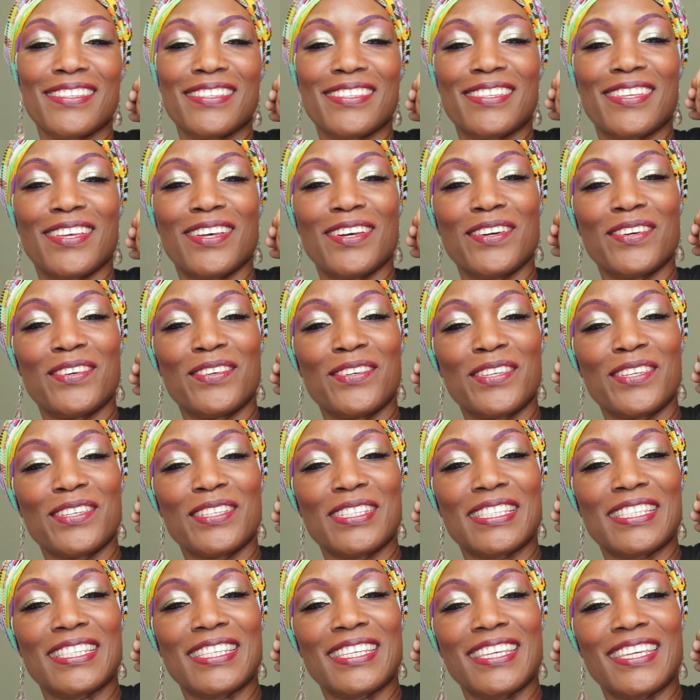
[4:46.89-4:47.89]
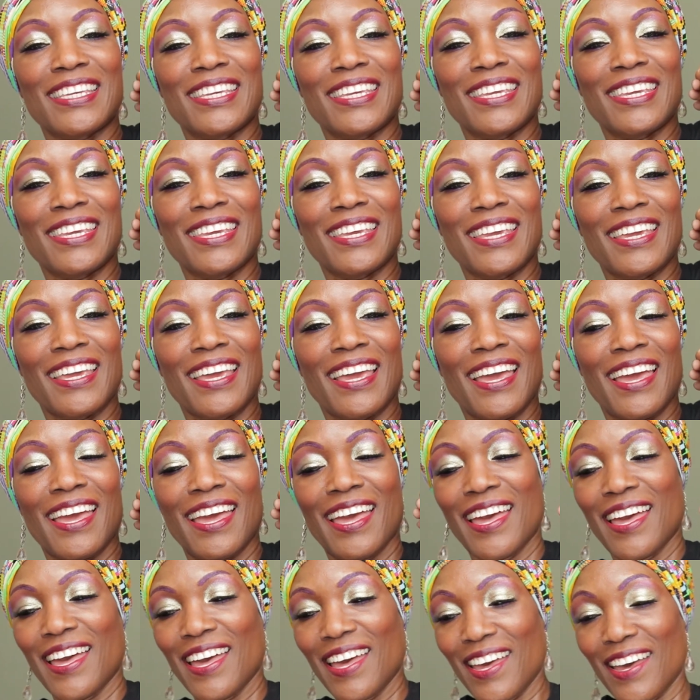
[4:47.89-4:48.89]
So you see,
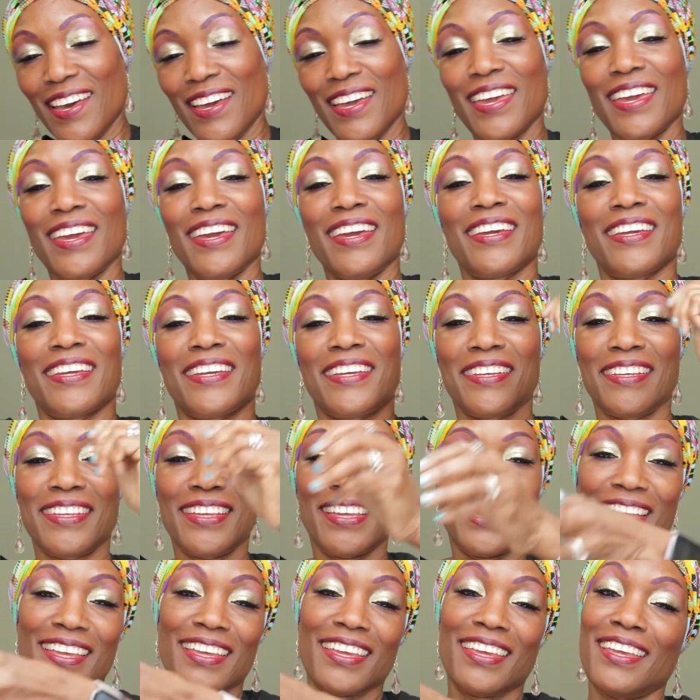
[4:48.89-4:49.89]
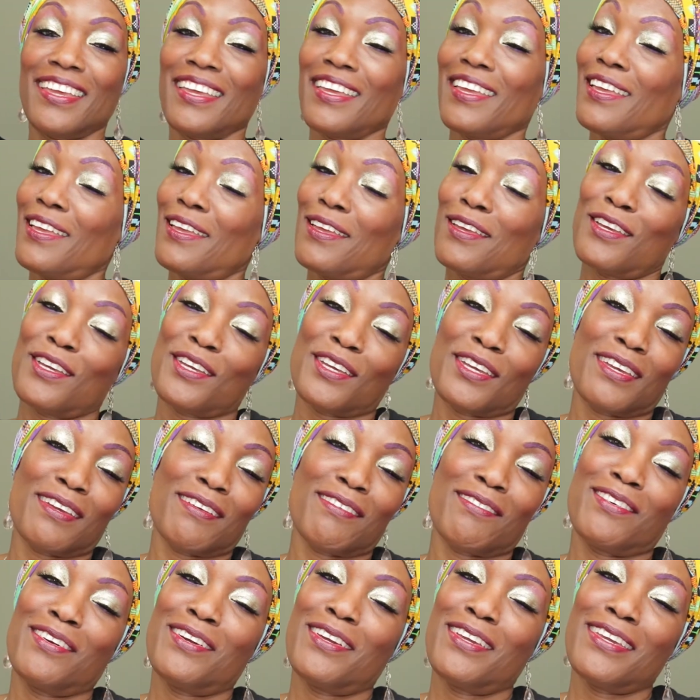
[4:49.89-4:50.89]
okay.
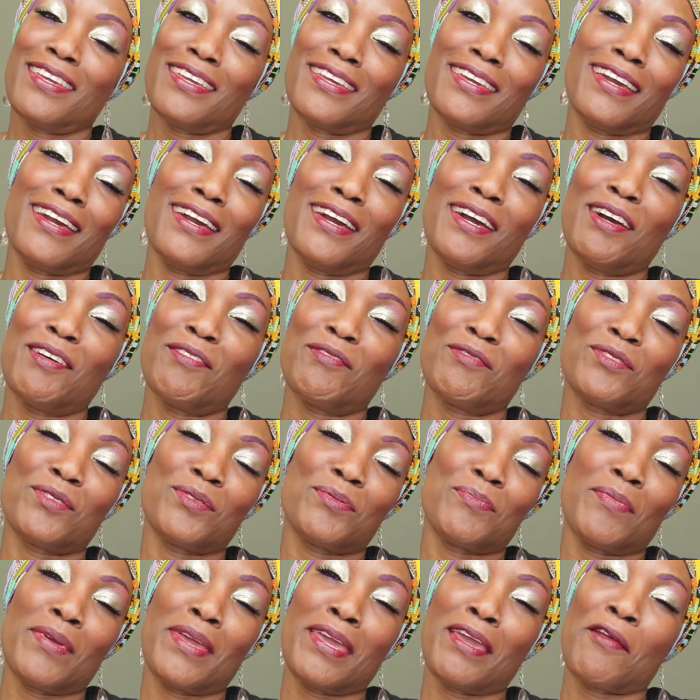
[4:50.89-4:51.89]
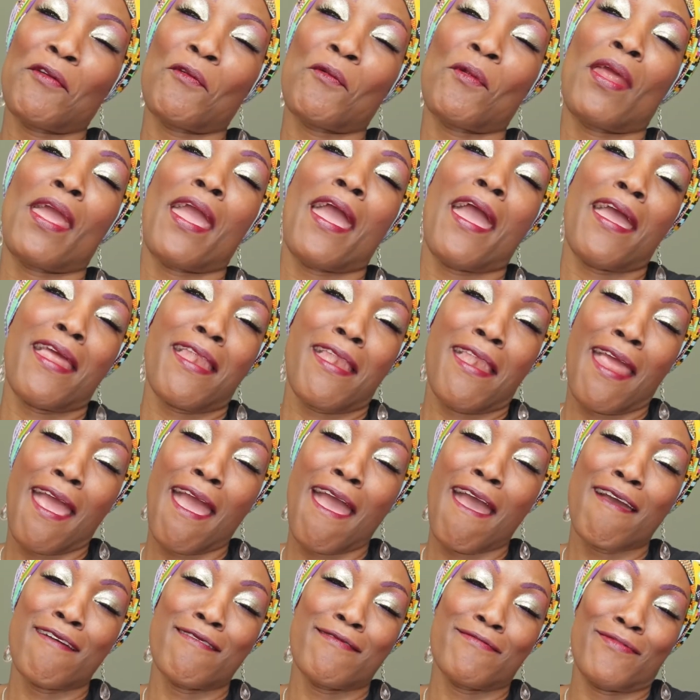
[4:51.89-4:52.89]
We have to be
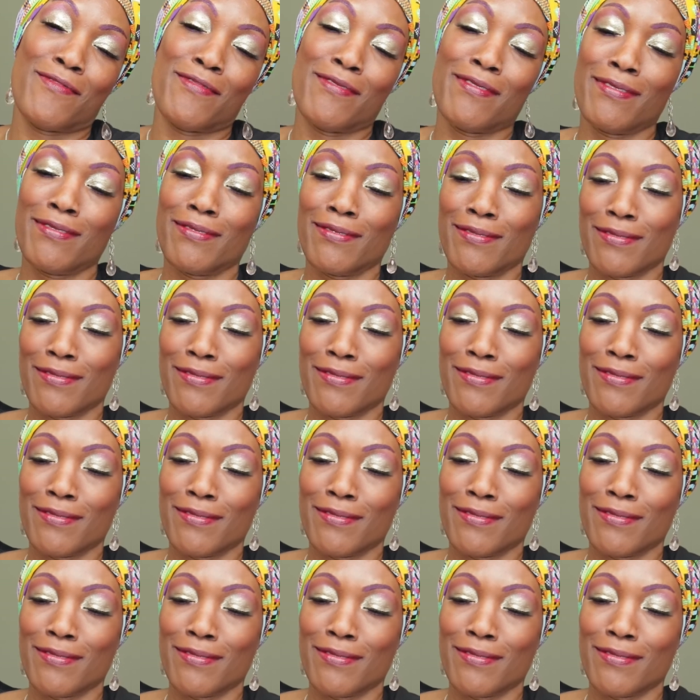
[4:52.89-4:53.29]
creative.